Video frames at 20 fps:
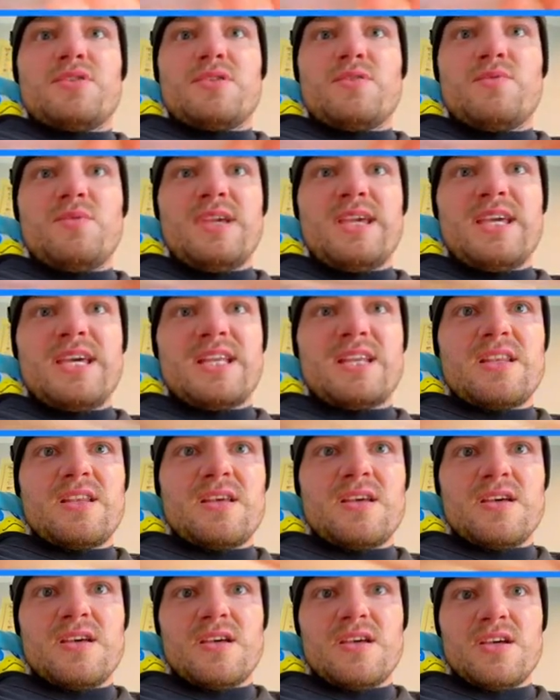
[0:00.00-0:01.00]
We
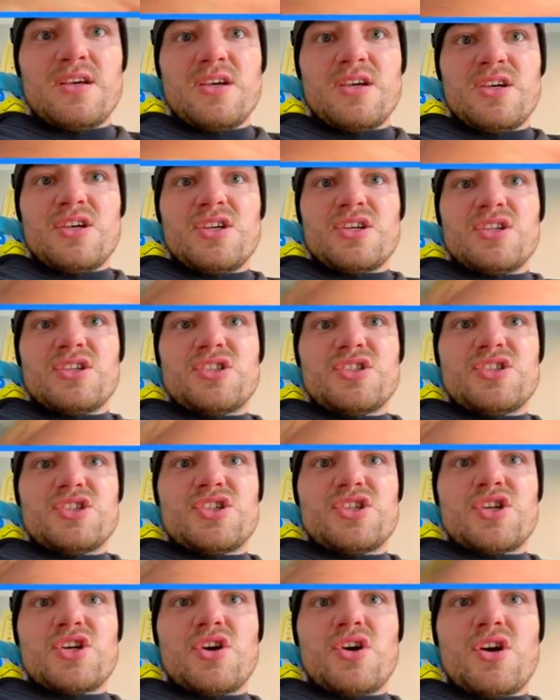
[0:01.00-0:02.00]
get
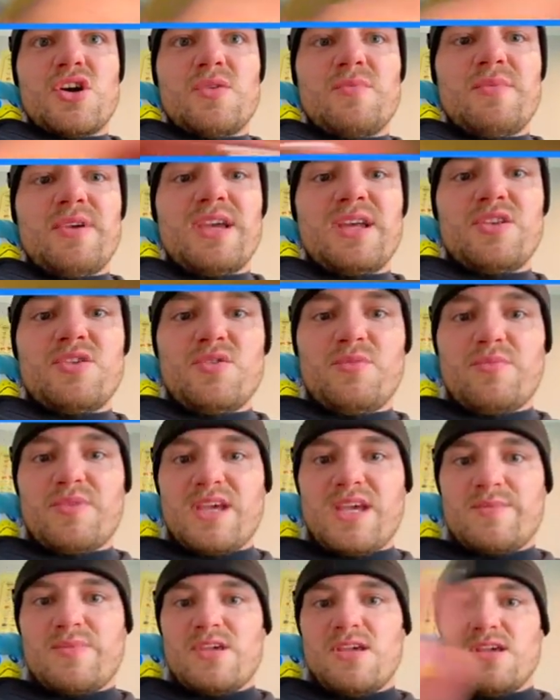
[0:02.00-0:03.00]
Charmander,
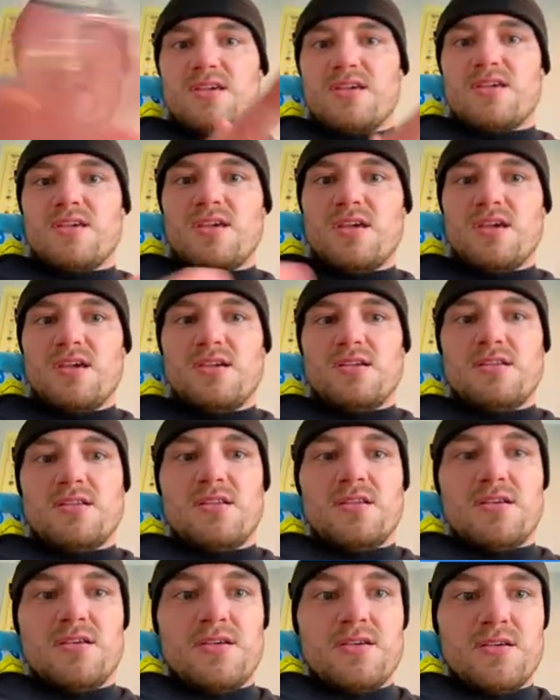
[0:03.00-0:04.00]
baby. Yeet.
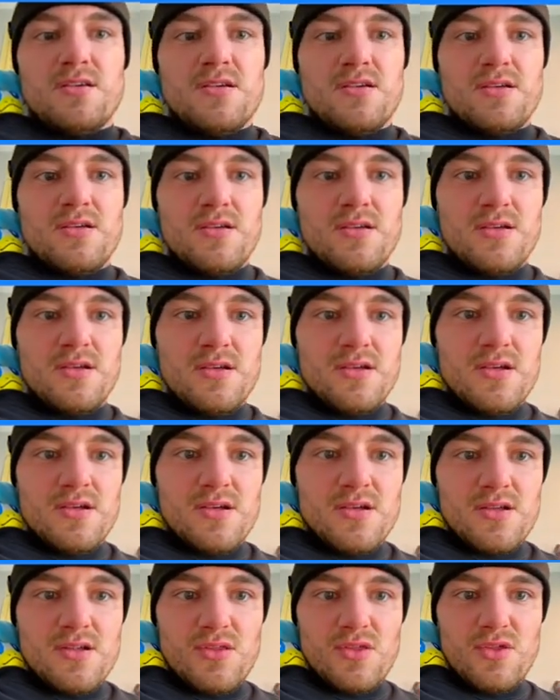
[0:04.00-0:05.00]

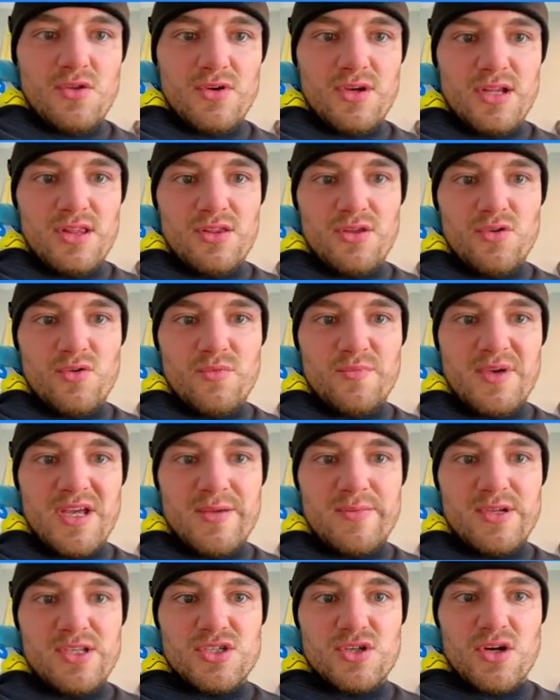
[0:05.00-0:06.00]
Look at little
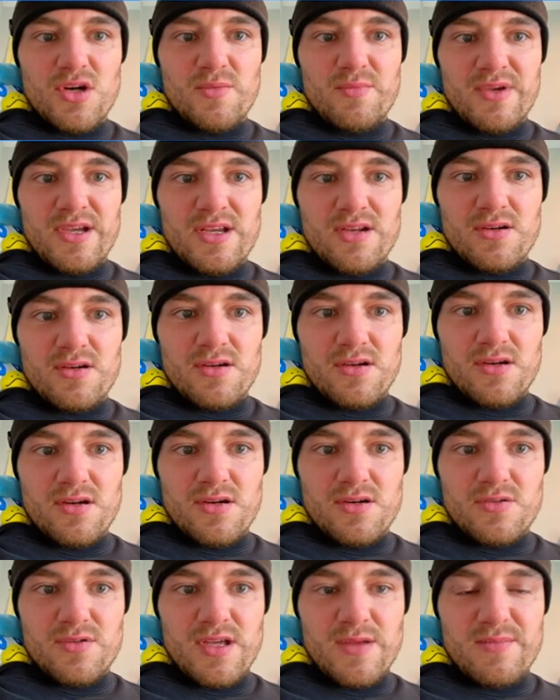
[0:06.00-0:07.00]
baby Charmander.
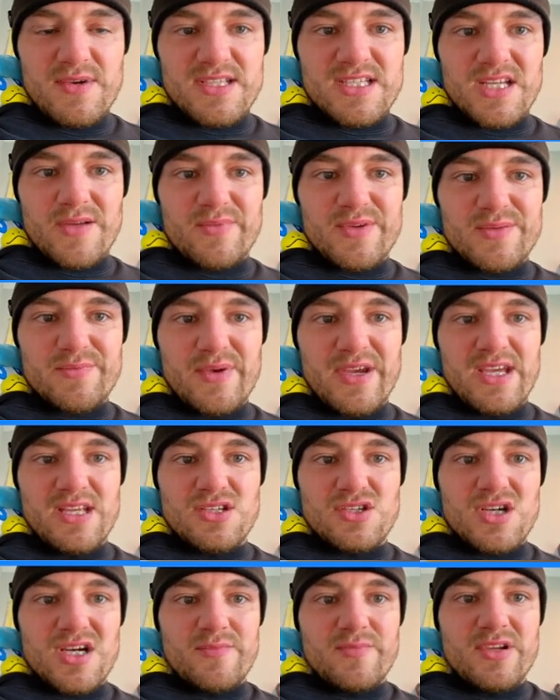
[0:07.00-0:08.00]
Oh, they messed up his
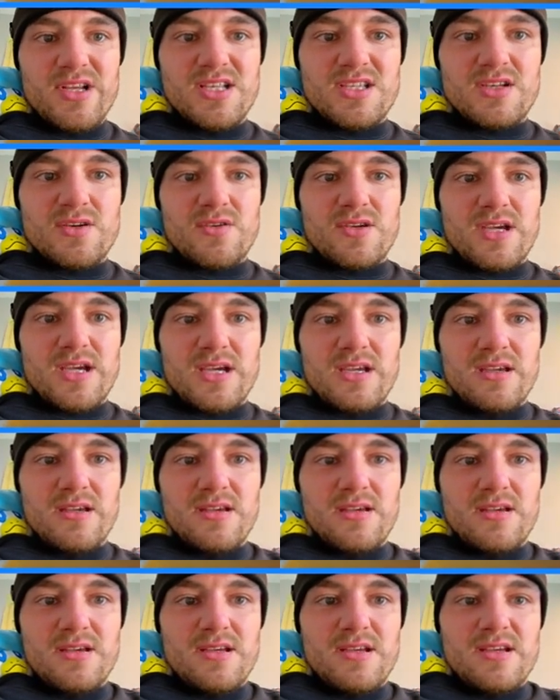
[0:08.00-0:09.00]
paint job, but it's okay.
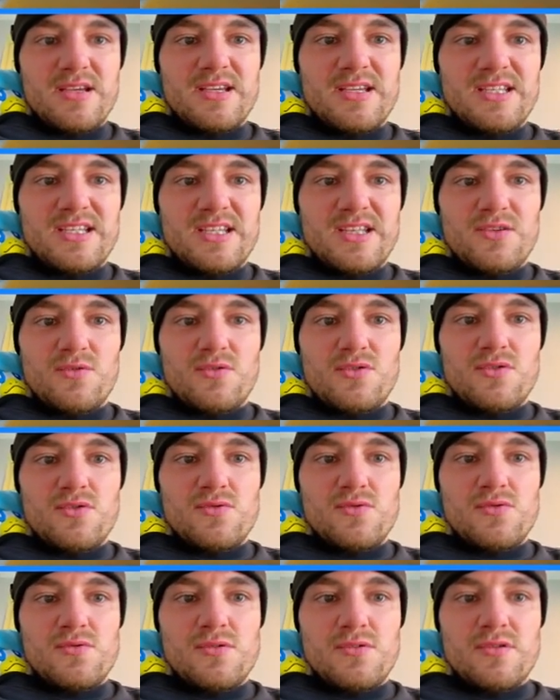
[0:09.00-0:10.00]
He's still
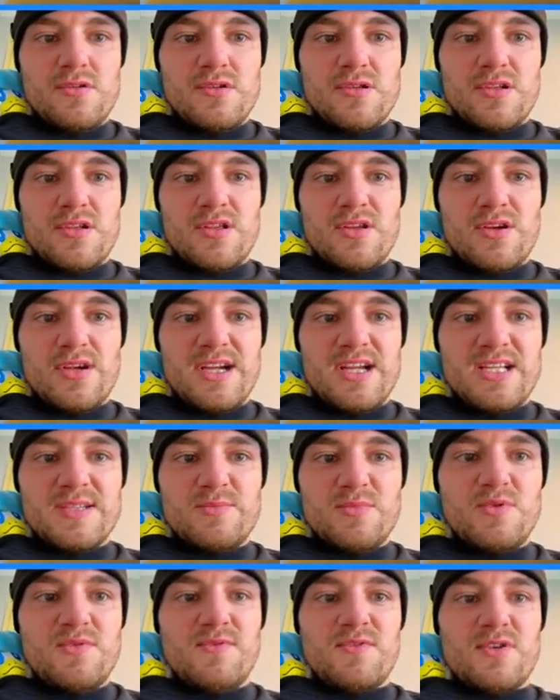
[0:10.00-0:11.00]
cool. Do their
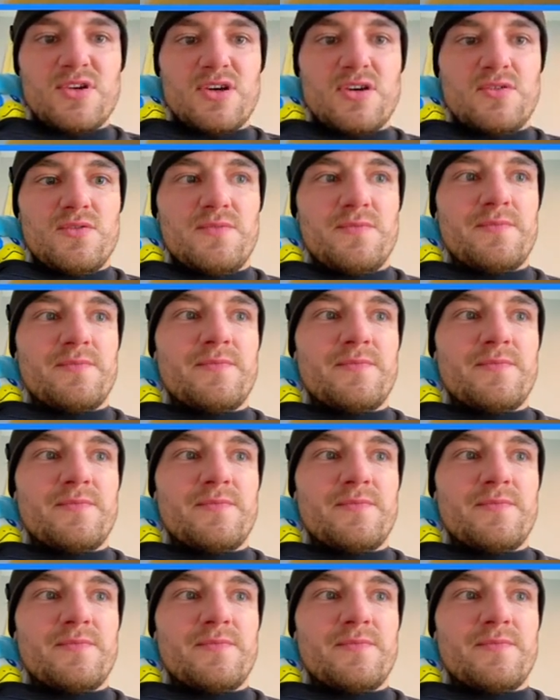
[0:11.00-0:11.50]
heads move? No.